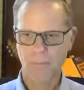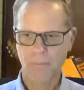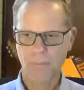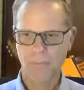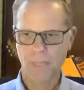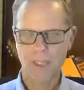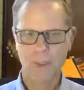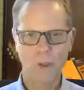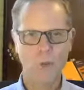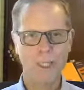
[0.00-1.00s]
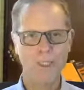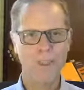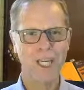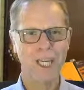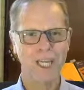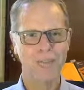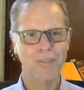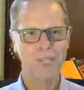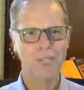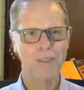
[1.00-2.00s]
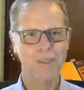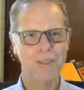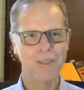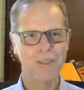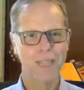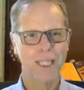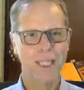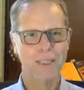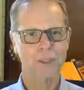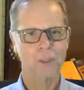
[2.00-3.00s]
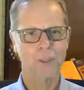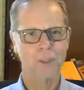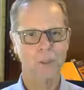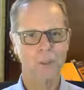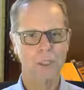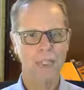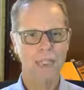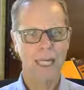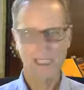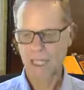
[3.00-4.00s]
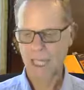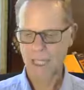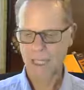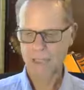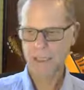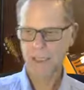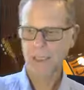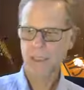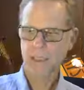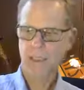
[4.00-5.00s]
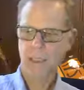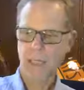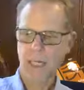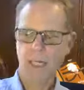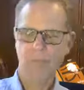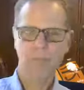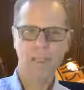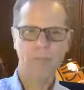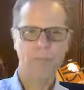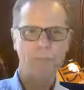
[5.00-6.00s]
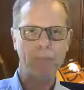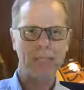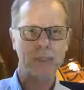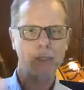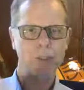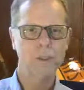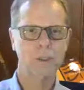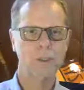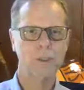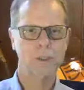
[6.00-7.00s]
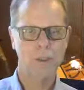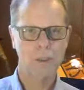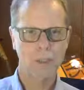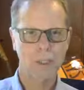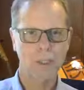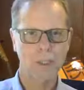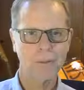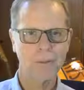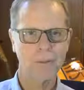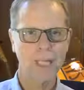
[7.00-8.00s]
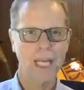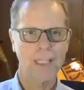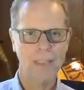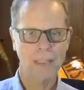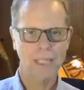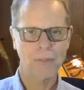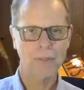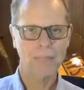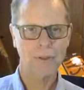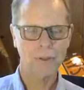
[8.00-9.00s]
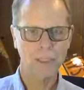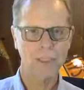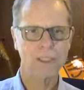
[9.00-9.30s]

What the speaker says: it's always there for us as a support and as a coming back to reality, coming back to this.